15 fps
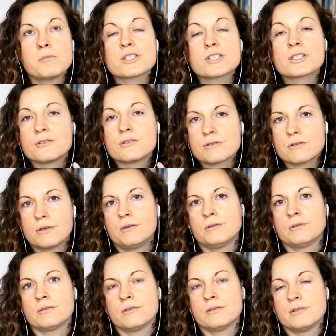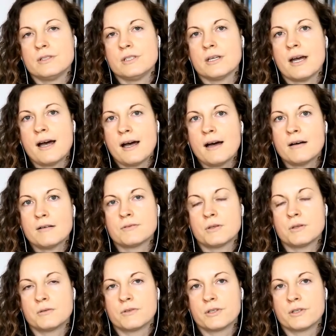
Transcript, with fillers: how much control you have